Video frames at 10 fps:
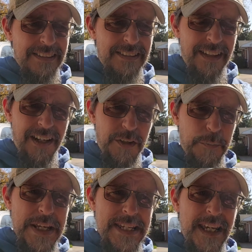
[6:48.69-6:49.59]
to other
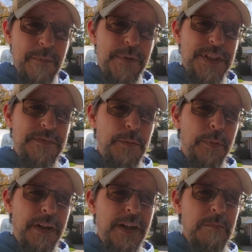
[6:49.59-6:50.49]
beekeepers, if you're
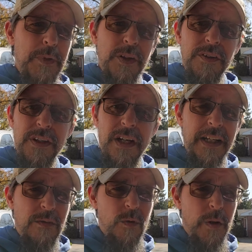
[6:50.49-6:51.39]
planning on building a
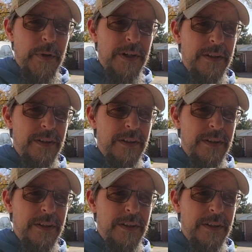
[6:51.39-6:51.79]
honey warmer,